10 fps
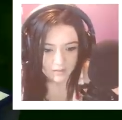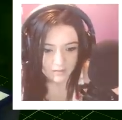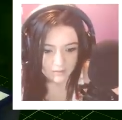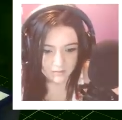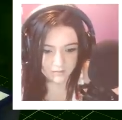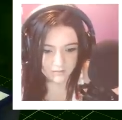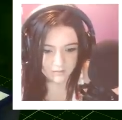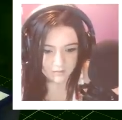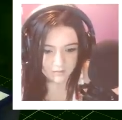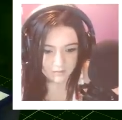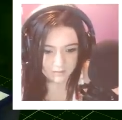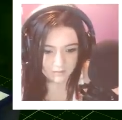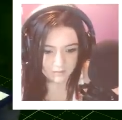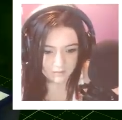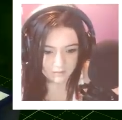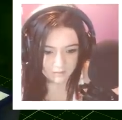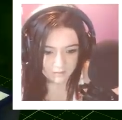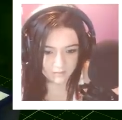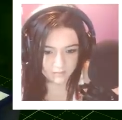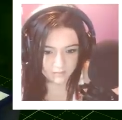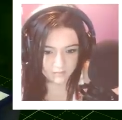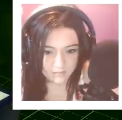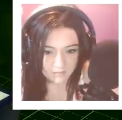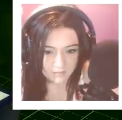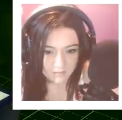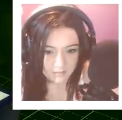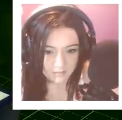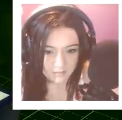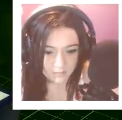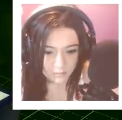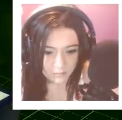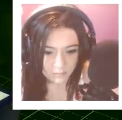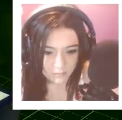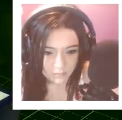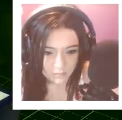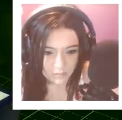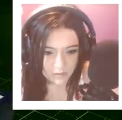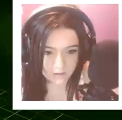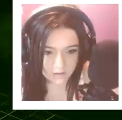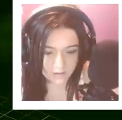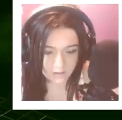Nothing is said.